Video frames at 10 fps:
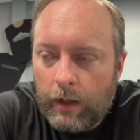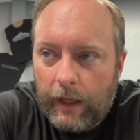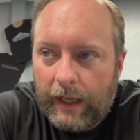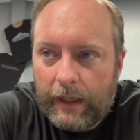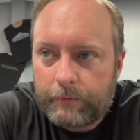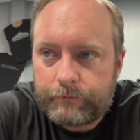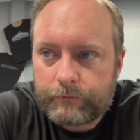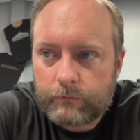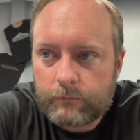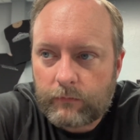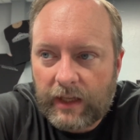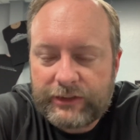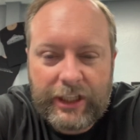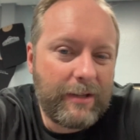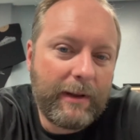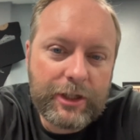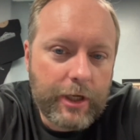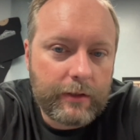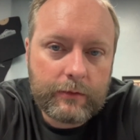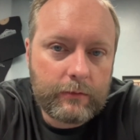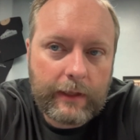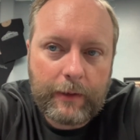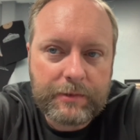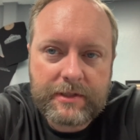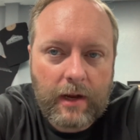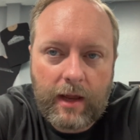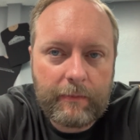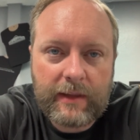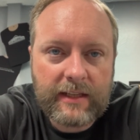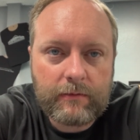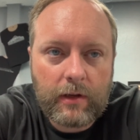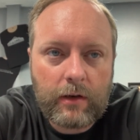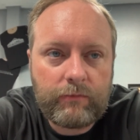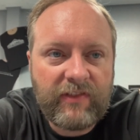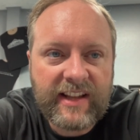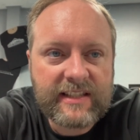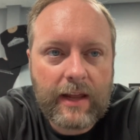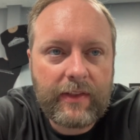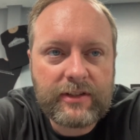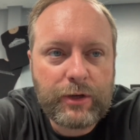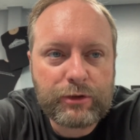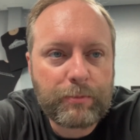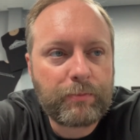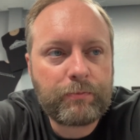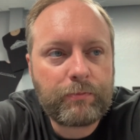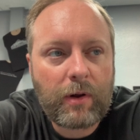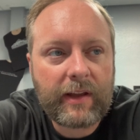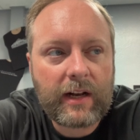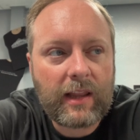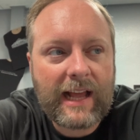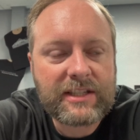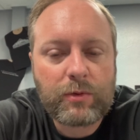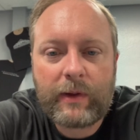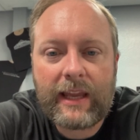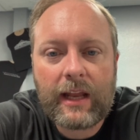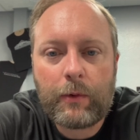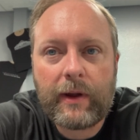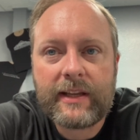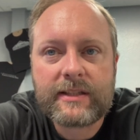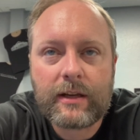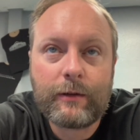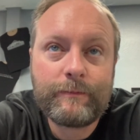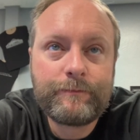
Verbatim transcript: Um, she had dementia and it was time. The, the vet said that she was probably going to last a week anyway, so.